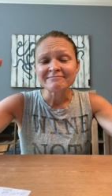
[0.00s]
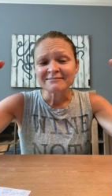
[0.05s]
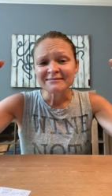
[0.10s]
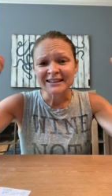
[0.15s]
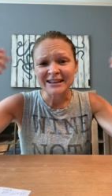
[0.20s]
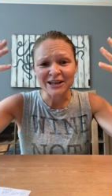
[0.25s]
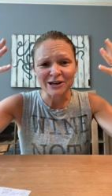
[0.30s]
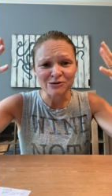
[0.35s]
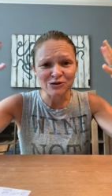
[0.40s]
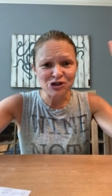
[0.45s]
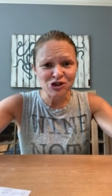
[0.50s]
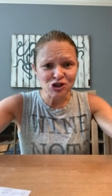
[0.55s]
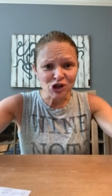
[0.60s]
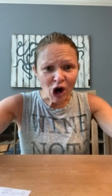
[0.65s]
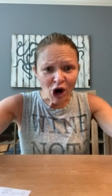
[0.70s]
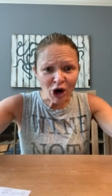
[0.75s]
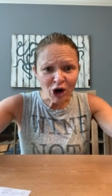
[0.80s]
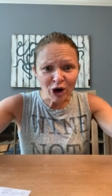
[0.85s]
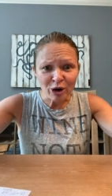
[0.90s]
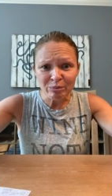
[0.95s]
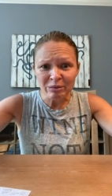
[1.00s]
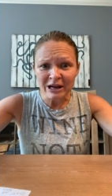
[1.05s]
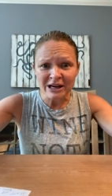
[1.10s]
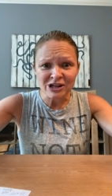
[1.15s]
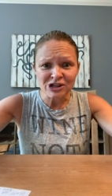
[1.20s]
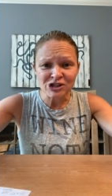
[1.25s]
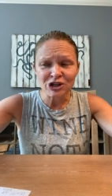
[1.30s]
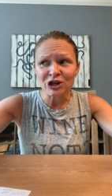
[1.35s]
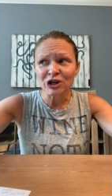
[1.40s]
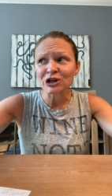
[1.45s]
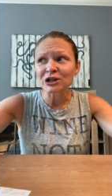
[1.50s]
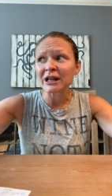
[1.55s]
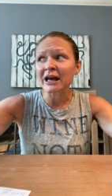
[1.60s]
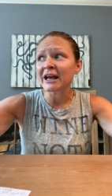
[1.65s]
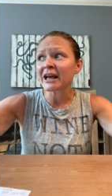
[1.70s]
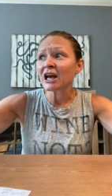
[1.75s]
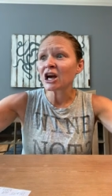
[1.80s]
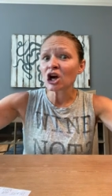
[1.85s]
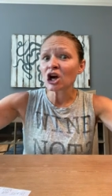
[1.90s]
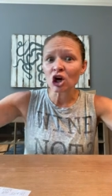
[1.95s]
you know, dark picture,
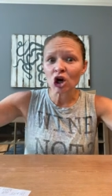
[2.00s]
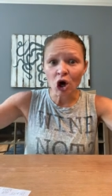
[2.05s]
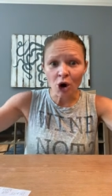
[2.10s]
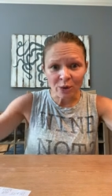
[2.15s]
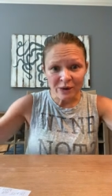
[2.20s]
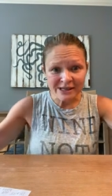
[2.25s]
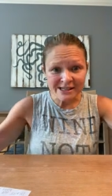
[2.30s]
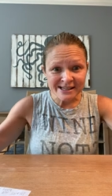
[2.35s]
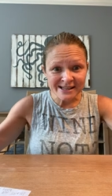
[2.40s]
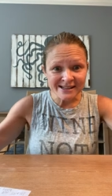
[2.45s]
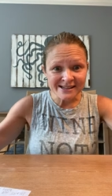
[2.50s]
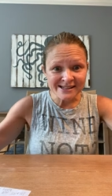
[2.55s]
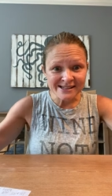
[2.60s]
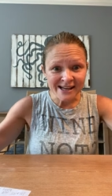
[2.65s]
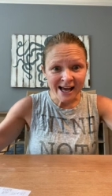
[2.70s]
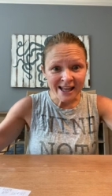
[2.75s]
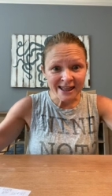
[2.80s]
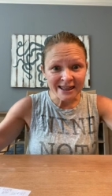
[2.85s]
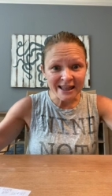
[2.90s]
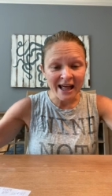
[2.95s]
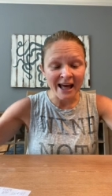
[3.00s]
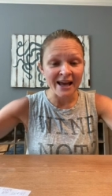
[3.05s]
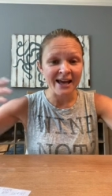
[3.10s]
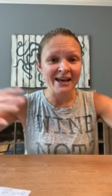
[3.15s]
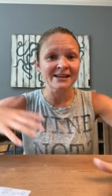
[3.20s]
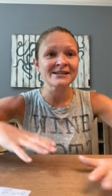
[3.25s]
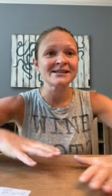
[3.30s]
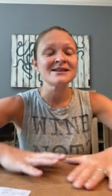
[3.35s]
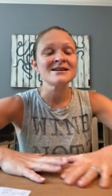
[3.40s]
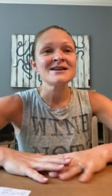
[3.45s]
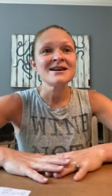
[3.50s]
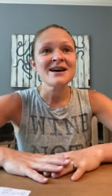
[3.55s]
like go into the sunlight,